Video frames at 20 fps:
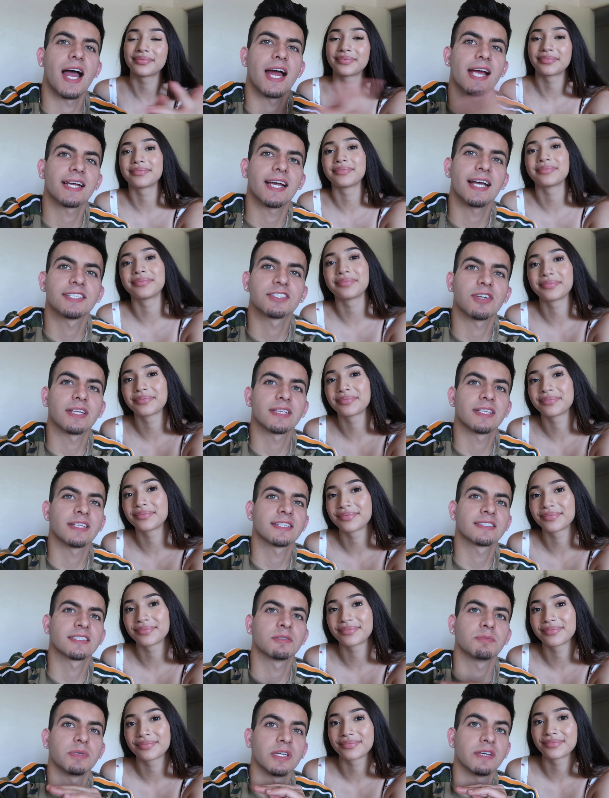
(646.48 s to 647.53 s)
Speaker 1: Alright guys, so I think that's
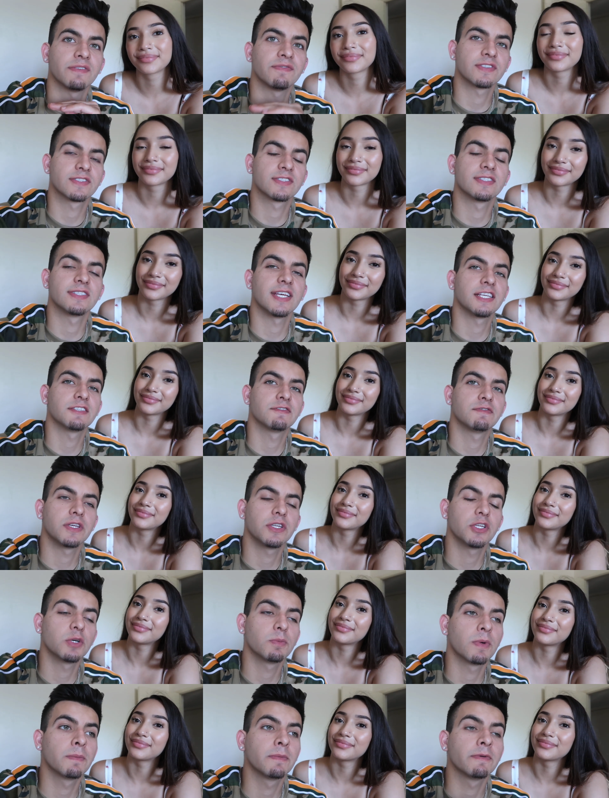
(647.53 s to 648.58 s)
gonna be it for today's video,
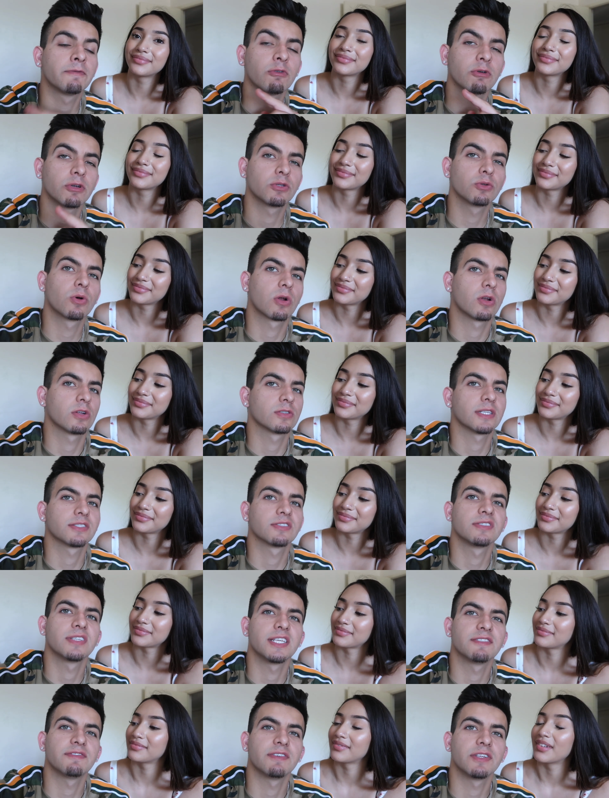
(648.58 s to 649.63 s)
but before we do close out
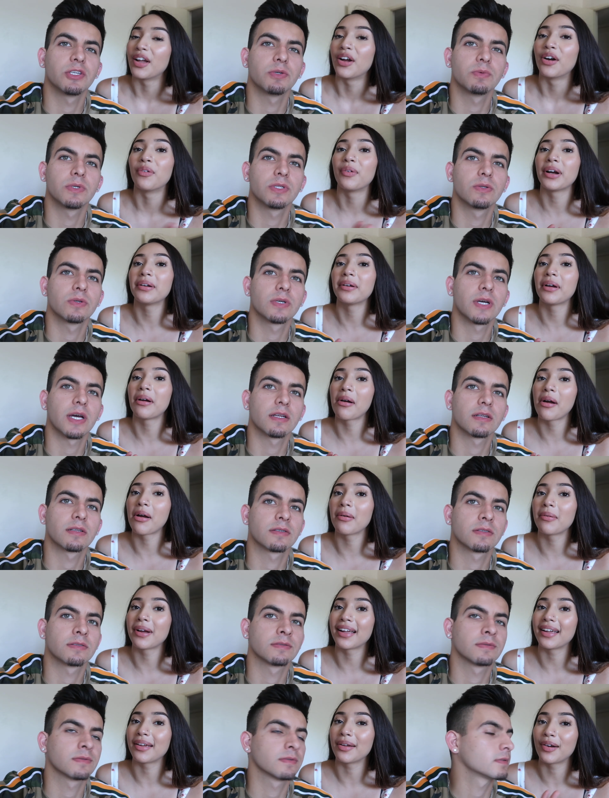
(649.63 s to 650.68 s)
today's video, we wait, wait, wait,
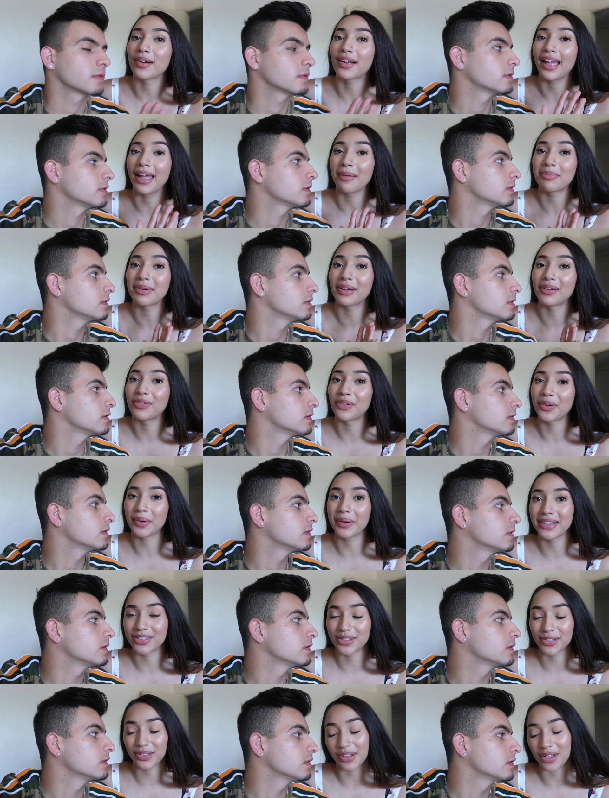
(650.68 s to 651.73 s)
Speaker 2: wait, okay, before we
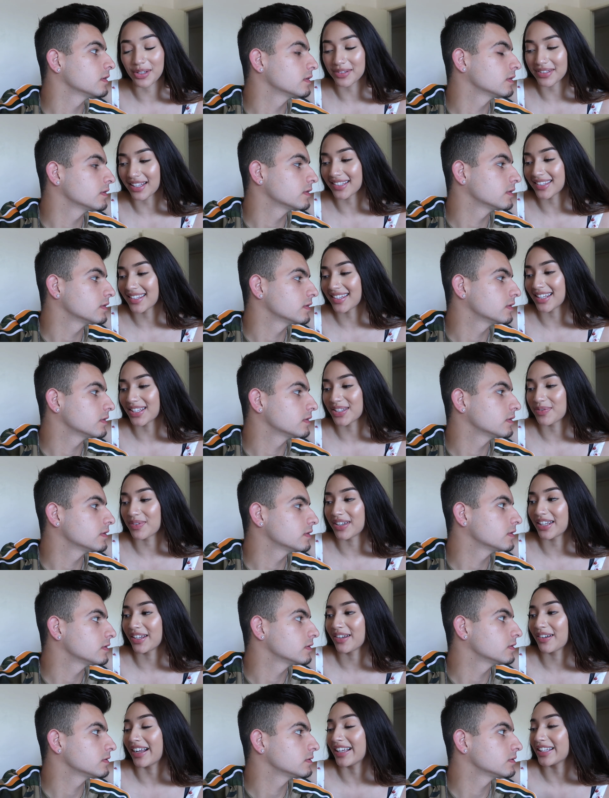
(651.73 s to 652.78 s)
do close out today's
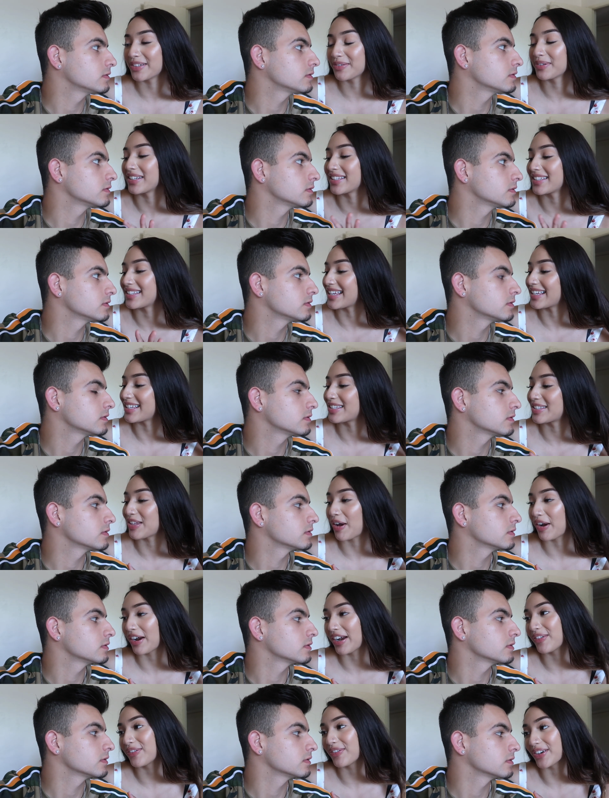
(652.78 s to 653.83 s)
video, I just wanna say
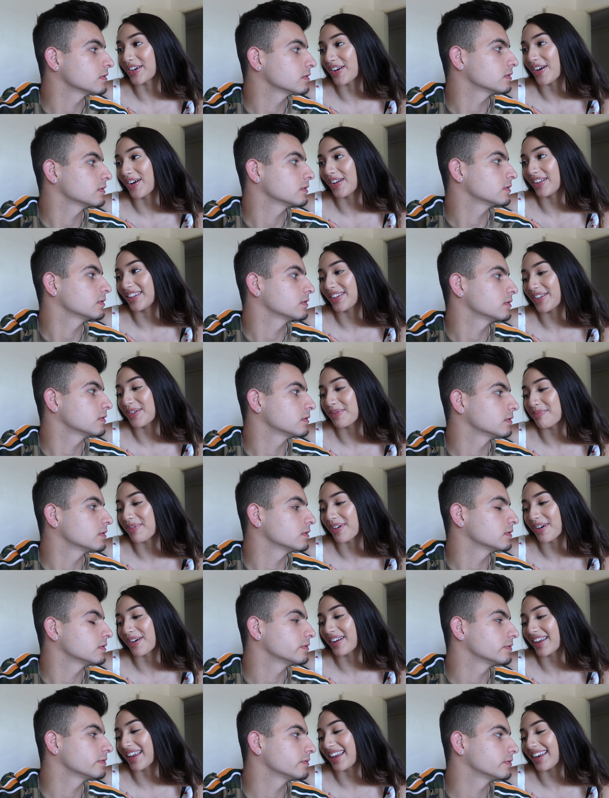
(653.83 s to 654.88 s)
sorry for calling you bro
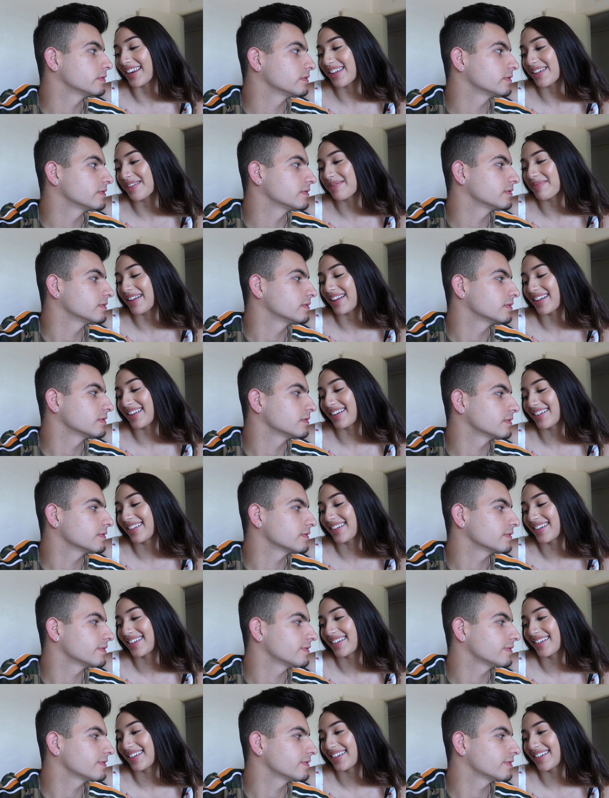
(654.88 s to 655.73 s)
and getting you mad.